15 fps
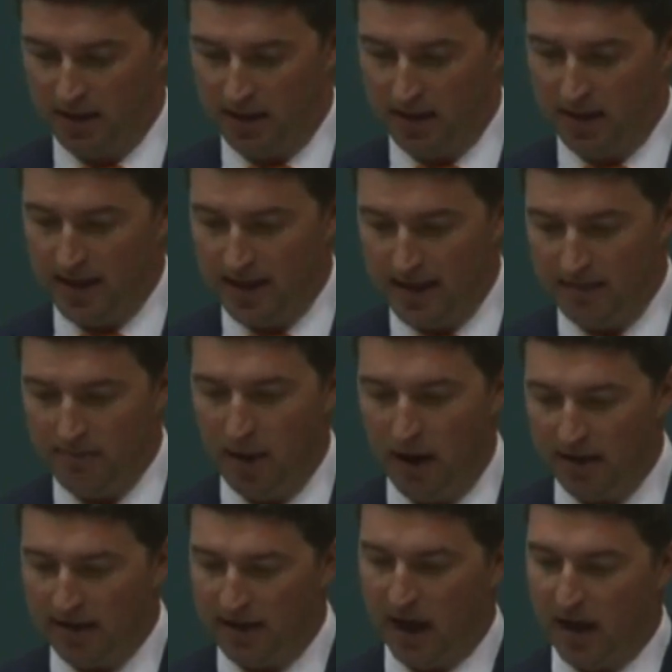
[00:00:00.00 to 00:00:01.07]
It
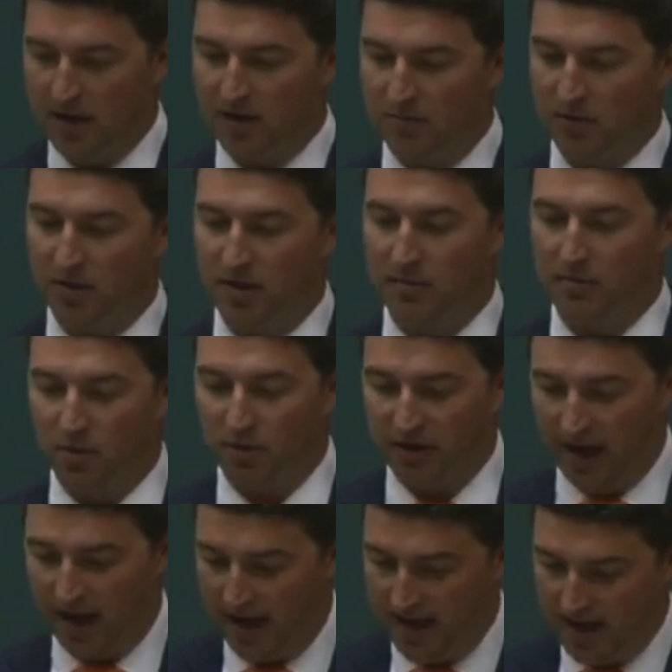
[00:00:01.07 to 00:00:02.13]
impacted our community more than
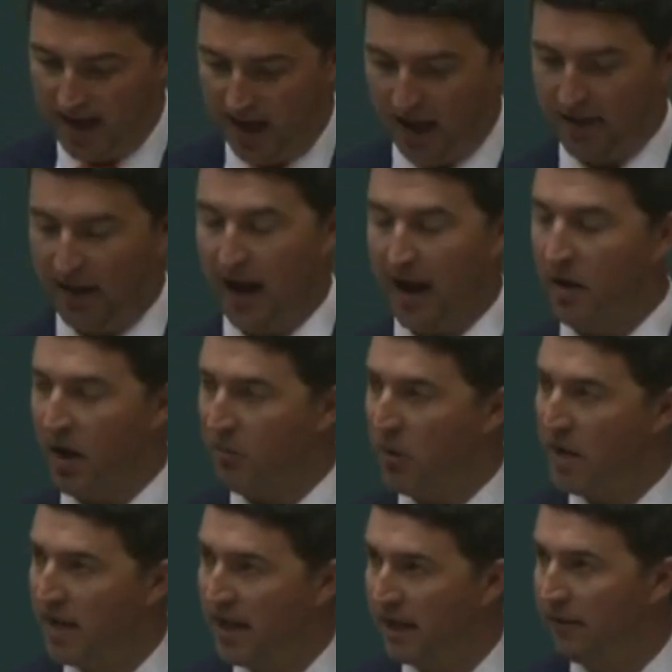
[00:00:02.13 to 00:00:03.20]
any other, and we
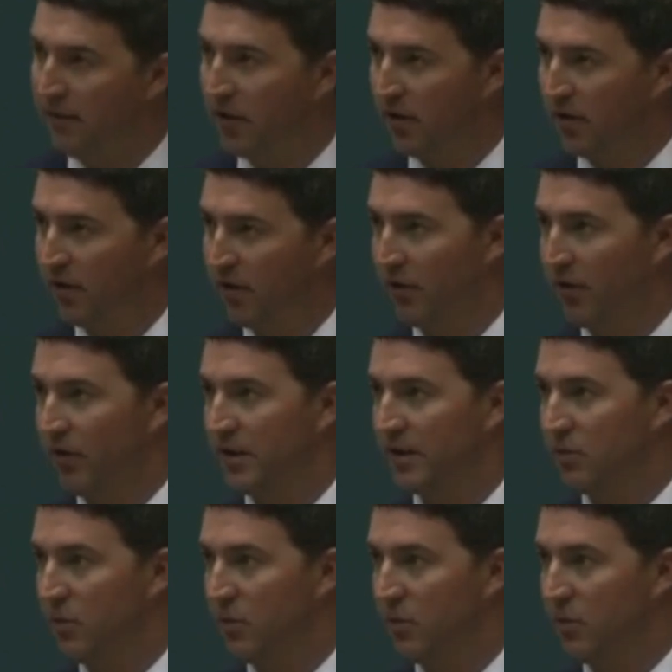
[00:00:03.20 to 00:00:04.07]
lived through this.